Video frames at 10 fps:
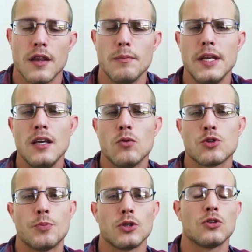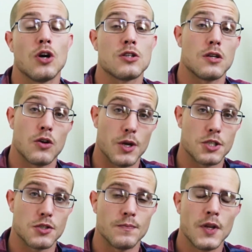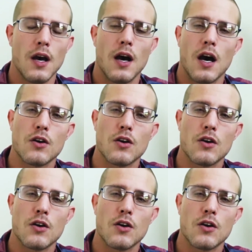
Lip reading: The Mini was built to answer a question: how